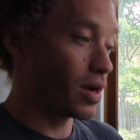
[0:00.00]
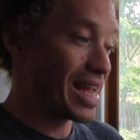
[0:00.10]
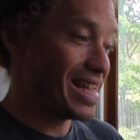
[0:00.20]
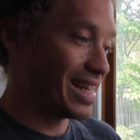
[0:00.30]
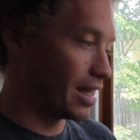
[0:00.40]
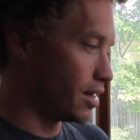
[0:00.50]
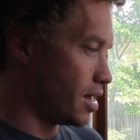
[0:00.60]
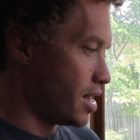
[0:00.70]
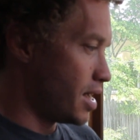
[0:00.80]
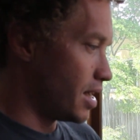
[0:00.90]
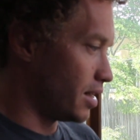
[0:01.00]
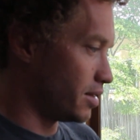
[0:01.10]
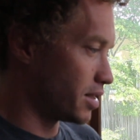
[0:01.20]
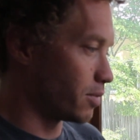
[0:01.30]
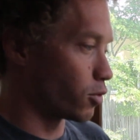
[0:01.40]
aiding
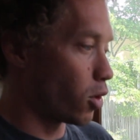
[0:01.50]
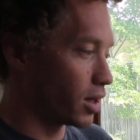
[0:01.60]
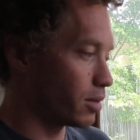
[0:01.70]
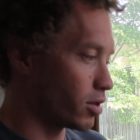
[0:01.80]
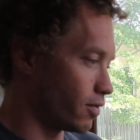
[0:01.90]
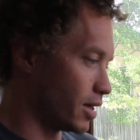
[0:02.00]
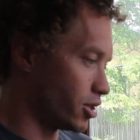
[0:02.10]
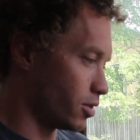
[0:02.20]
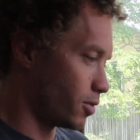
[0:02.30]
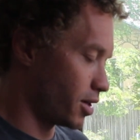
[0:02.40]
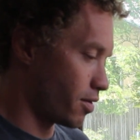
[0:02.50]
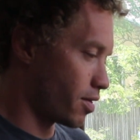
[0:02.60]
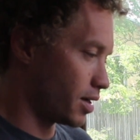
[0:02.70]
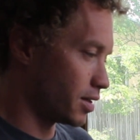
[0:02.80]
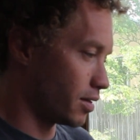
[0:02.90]
in some rolling prevention. What are your
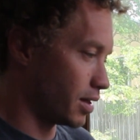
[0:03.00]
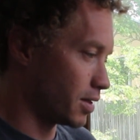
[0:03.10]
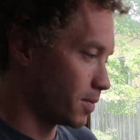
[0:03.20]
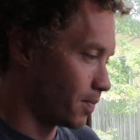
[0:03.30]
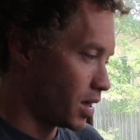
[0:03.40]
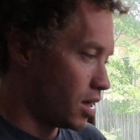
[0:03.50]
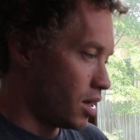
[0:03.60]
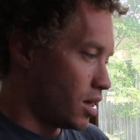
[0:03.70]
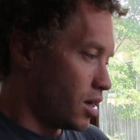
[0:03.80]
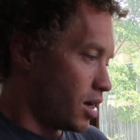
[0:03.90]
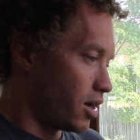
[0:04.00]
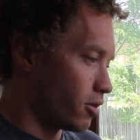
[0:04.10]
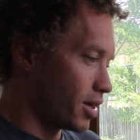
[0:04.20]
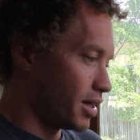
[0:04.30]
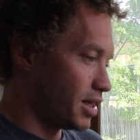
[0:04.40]
thoughts on this? I
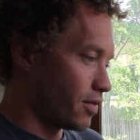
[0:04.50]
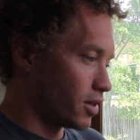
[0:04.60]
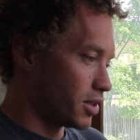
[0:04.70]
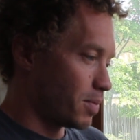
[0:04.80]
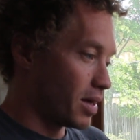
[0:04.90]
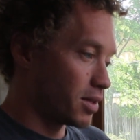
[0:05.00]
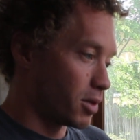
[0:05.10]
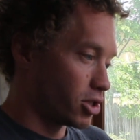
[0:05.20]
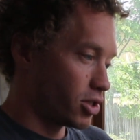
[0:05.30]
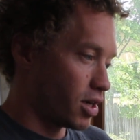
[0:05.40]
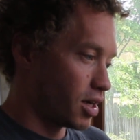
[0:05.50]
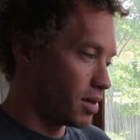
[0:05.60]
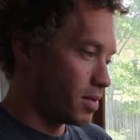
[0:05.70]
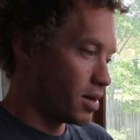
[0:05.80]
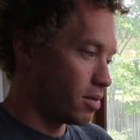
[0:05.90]
already endeavor to spend as much
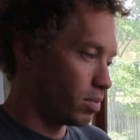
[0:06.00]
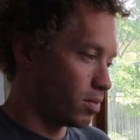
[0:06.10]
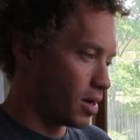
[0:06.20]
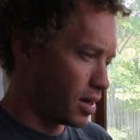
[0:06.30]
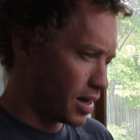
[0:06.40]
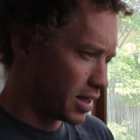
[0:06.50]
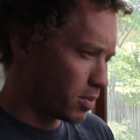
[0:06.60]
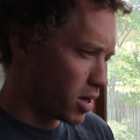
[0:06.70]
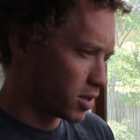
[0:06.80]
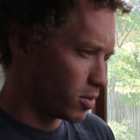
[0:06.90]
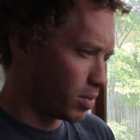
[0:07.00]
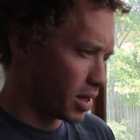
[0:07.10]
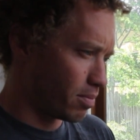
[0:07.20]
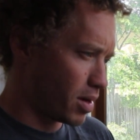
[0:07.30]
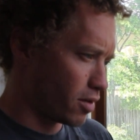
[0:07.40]
time as possible
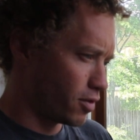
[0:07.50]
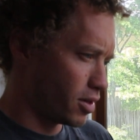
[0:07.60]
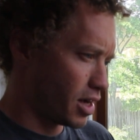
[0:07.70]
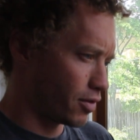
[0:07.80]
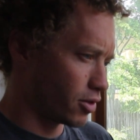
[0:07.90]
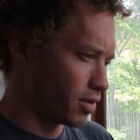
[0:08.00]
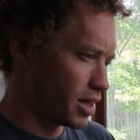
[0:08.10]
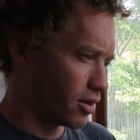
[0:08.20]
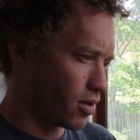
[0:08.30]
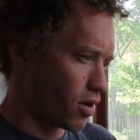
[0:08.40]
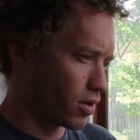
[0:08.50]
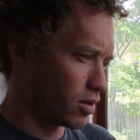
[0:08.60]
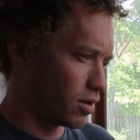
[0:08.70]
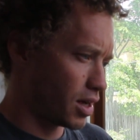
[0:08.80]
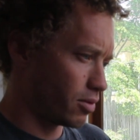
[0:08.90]
playing barefoot, and after reading your
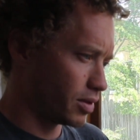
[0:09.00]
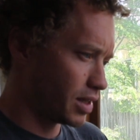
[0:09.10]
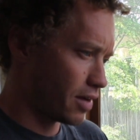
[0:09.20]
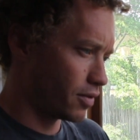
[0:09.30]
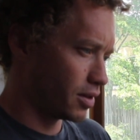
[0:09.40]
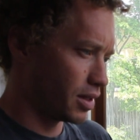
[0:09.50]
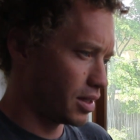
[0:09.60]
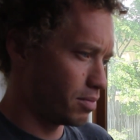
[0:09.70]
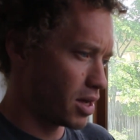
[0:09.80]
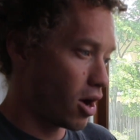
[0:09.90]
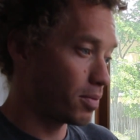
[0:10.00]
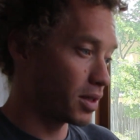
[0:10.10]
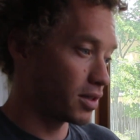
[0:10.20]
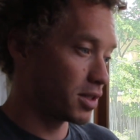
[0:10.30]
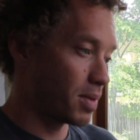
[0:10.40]
article, I will definitely be
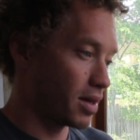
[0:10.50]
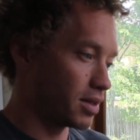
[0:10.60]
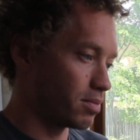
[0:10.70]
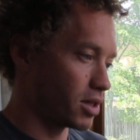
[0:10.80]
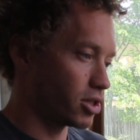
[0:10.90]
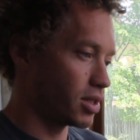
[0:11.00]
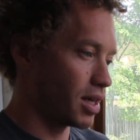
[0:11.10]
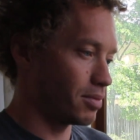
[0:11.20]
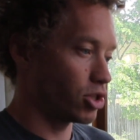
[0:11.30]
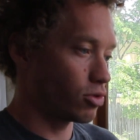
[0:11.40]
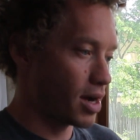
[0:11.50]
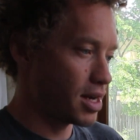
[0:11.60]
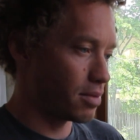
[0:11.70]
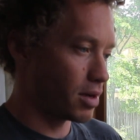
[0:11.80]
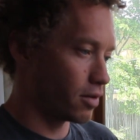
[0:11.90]
opting to spend as much time
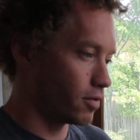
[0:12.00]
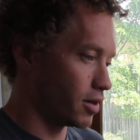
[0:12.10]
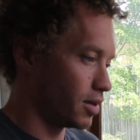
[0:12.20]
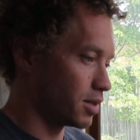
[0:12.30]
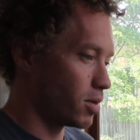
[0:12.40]
training barefoot as